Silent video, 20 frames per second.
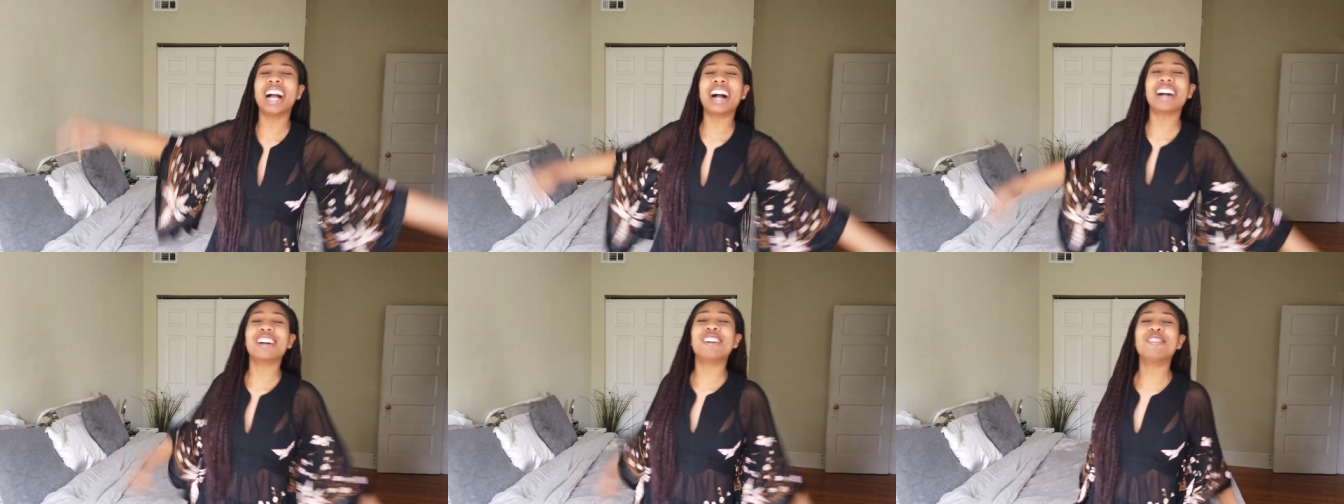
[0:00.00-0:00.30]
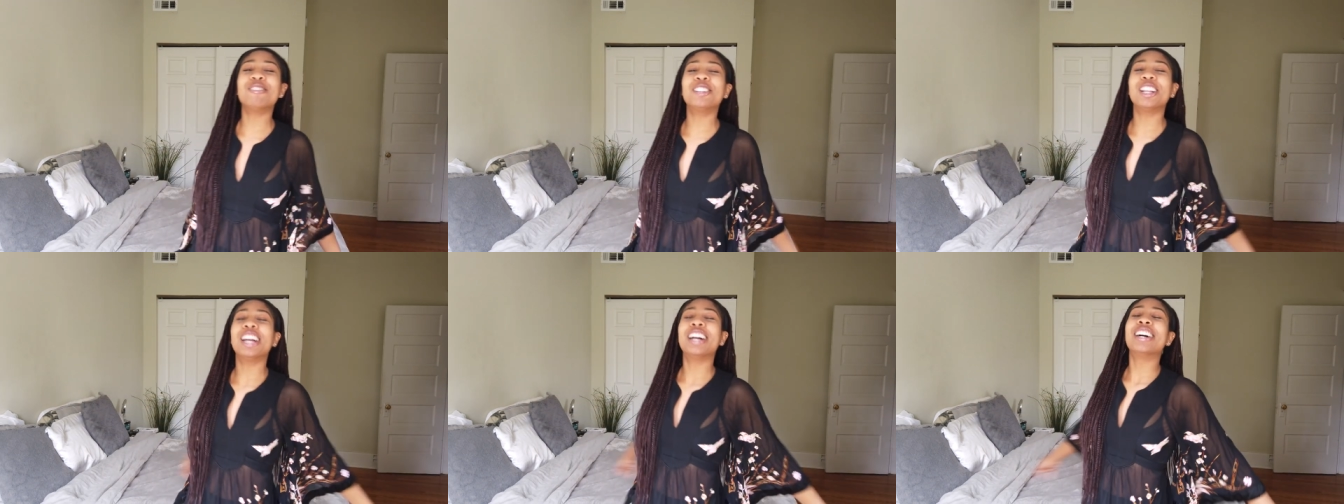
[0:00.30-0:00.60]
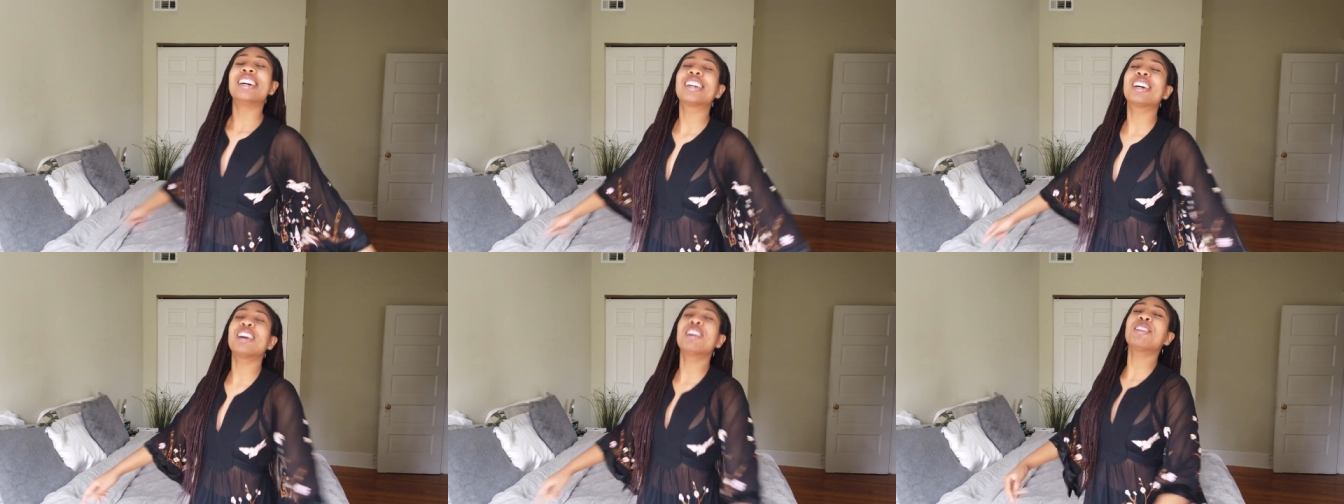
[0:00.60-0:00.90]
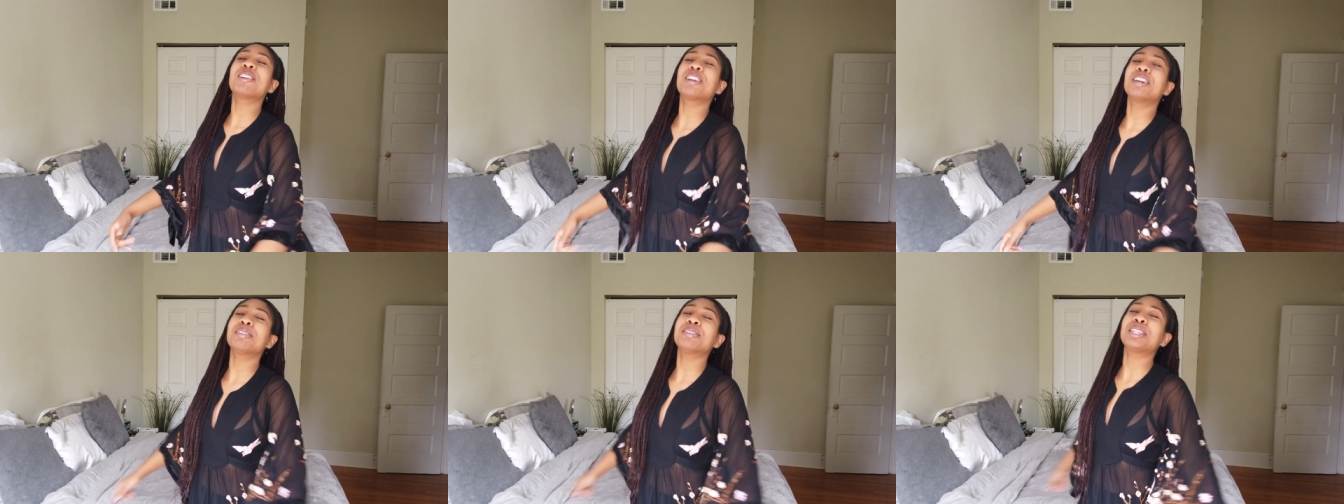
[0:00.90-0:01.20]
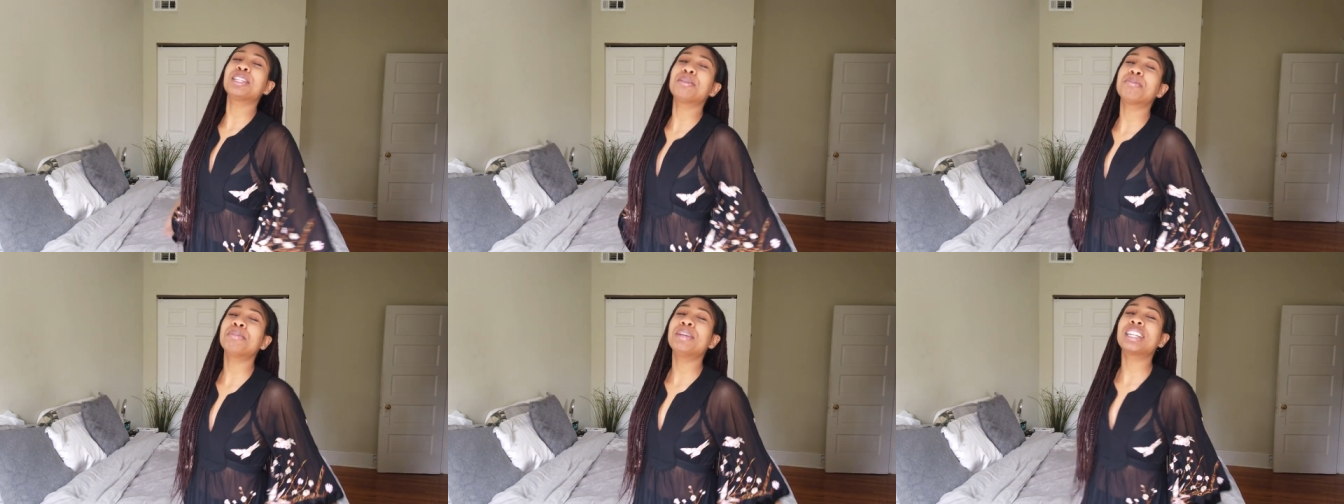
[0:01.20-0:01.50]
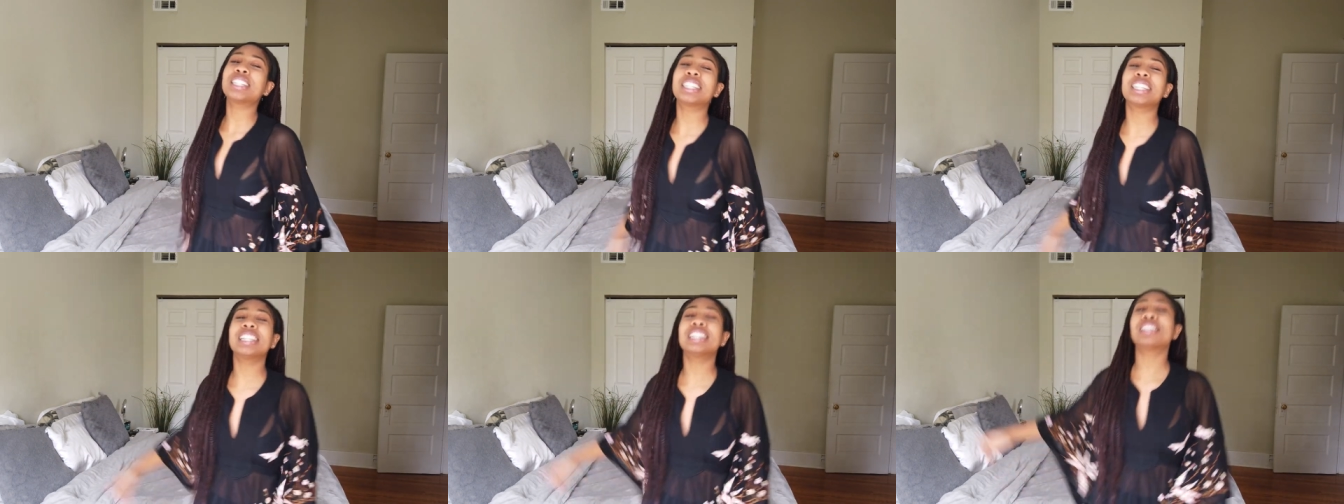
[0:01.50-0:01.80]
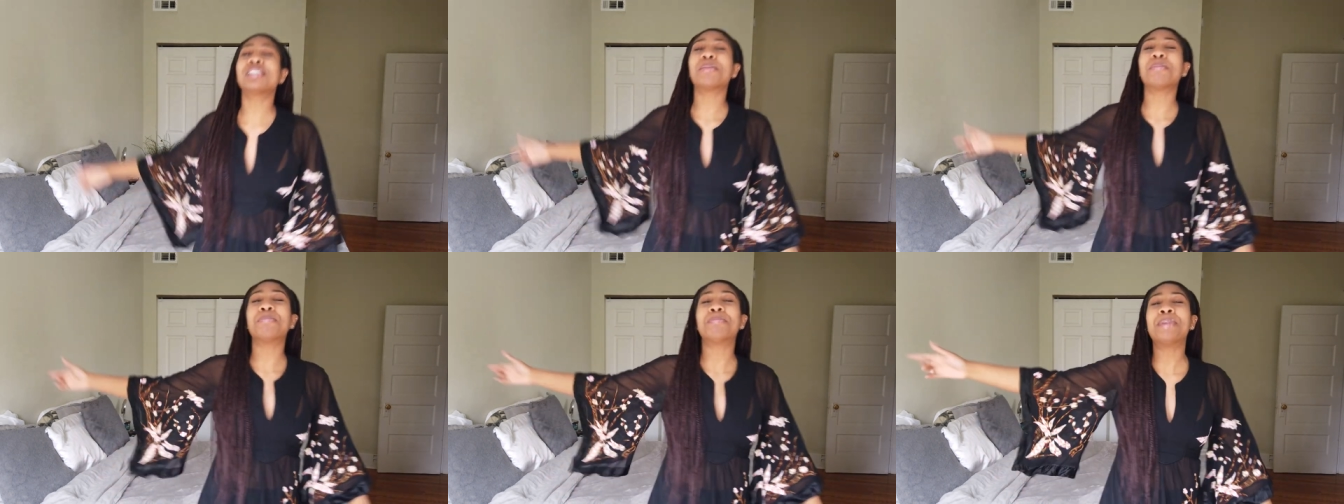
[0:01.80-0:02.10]
Y'all come, come, come to the best.
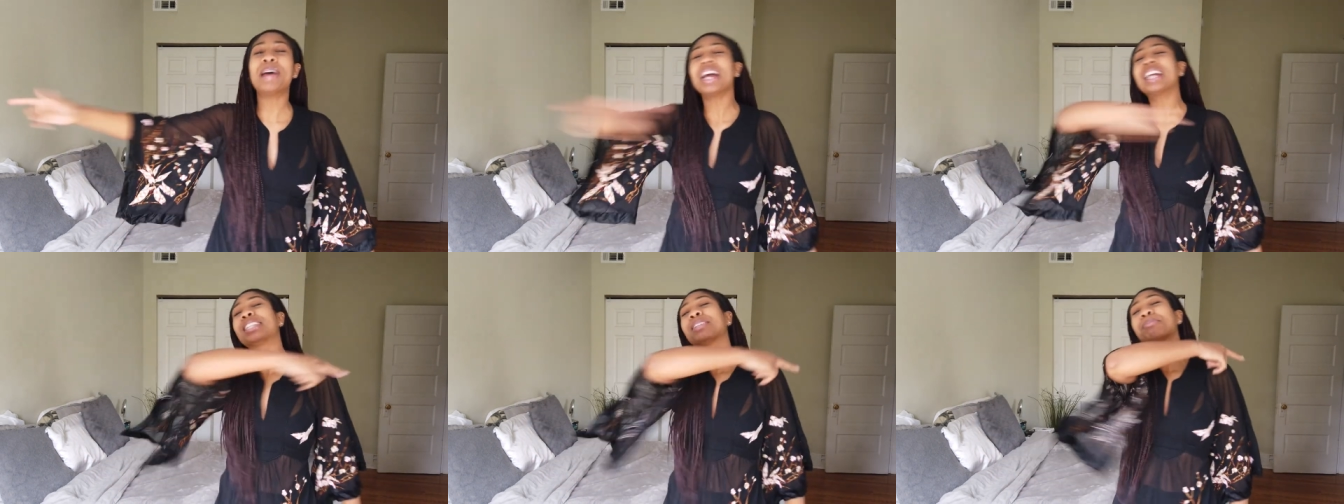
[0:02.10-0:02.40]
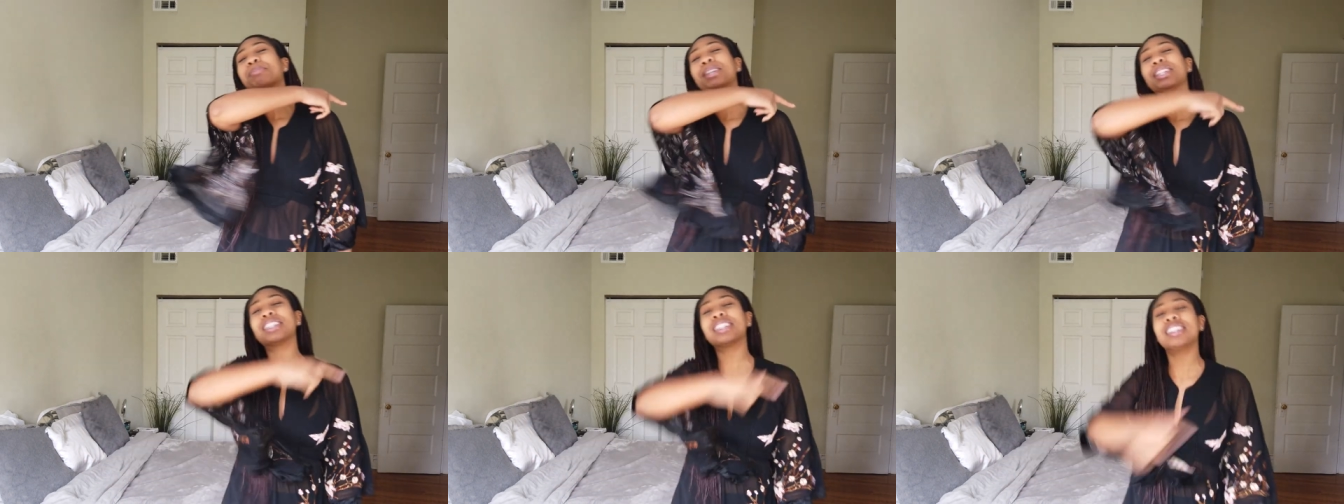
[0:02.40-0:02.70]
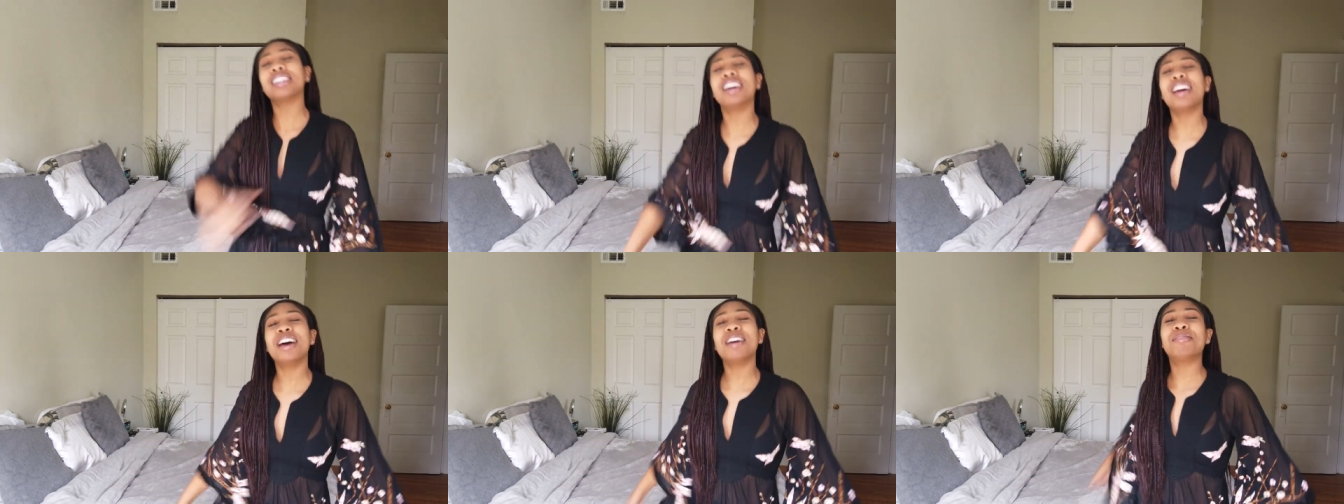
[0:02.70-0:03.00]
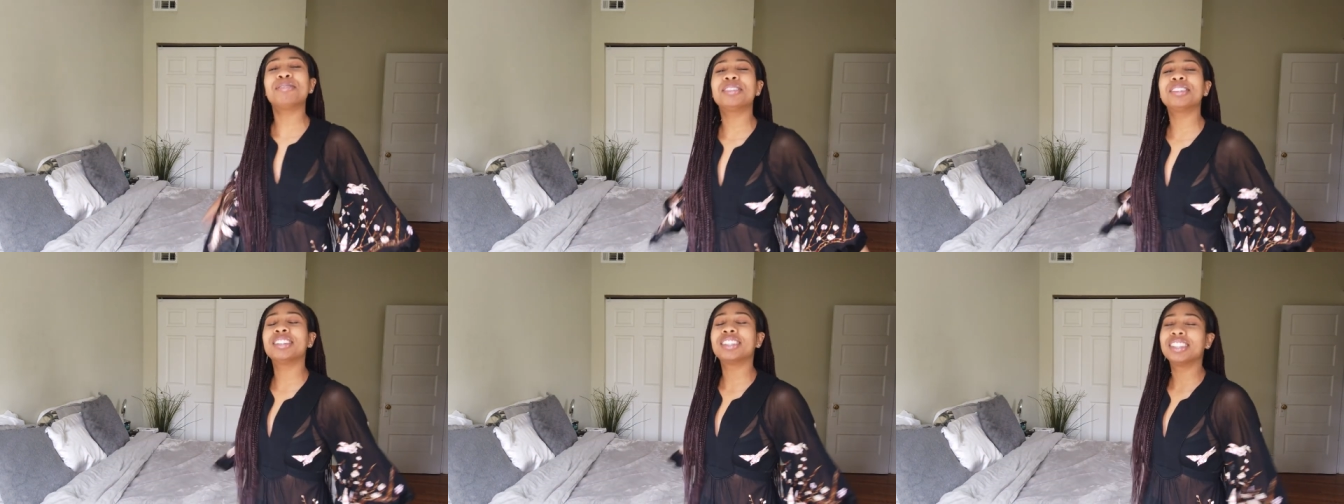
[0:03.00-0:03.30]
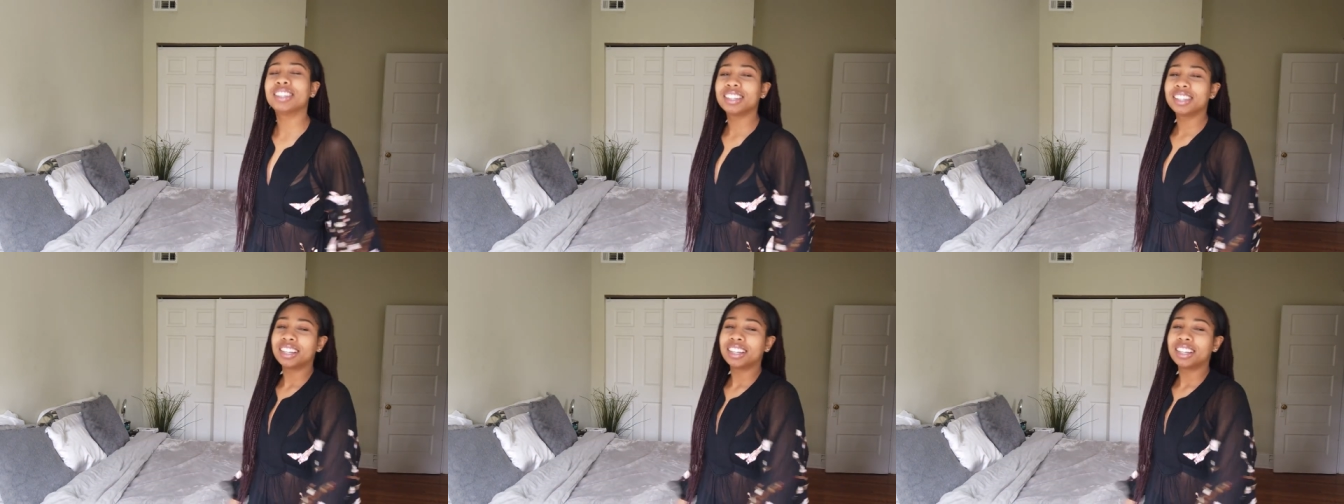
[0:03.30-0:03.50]
This is the best semester ever.